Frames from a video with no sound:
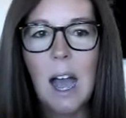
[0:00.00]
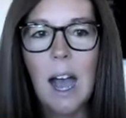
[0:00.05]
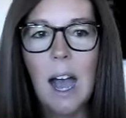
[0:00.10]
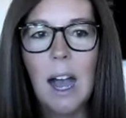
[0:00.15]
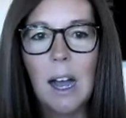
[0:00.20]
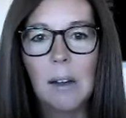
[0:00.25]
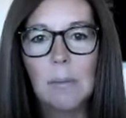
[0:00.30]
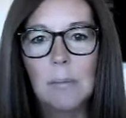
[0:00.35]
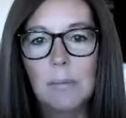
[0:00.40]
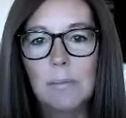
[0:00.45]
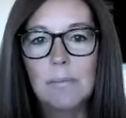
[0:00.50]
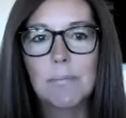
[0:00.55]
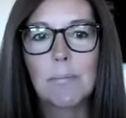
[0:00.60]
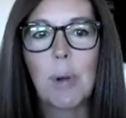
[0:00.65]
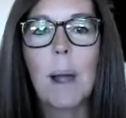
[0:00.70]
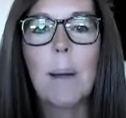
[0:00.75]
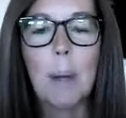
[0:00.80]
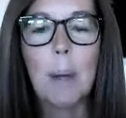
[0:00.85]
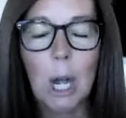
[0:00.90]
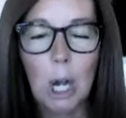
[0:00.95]
Um,
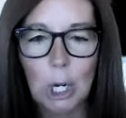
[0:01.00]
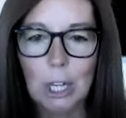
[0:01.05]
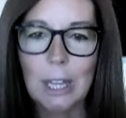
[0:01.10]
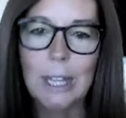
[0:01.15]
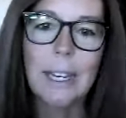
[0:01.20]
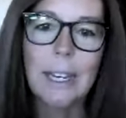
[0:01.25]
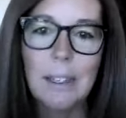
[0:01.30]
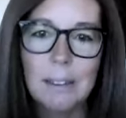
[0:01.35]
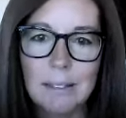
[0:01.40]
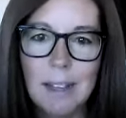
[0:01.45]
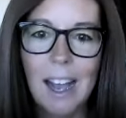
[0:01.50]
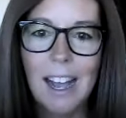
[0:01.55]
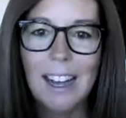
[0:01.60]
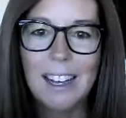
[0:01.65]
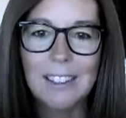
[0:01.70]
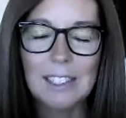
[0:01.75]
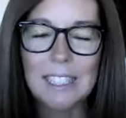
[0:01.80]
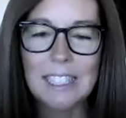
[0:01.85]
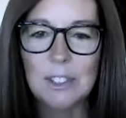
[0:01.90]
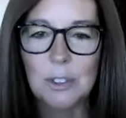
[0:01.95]
primarily
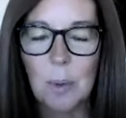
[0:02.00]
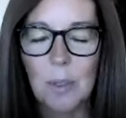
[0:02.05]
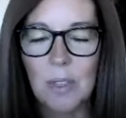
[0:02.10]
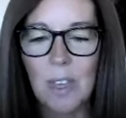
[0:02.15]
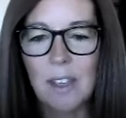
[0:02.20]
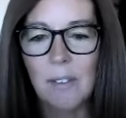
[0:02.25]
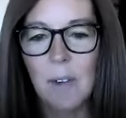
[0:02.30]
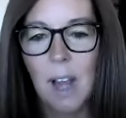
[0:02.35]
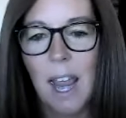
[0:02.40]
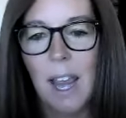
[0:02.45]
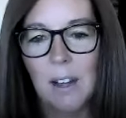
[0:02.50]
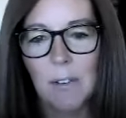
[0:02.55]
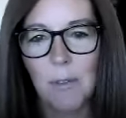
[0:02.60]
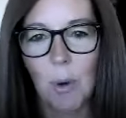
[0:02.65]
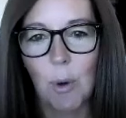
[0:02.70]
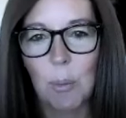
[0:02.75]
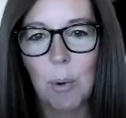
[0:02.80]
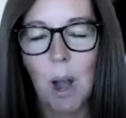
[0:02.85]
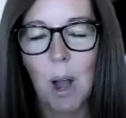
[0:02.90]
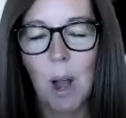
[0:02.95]
uh, leads with a
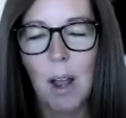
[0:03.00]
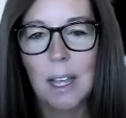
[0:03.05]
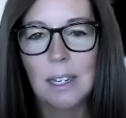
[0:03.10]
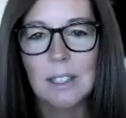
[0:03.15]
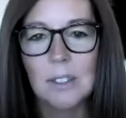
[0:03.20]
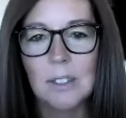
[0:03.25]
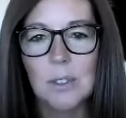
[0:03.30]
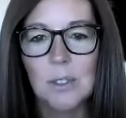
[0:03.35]
A4 product.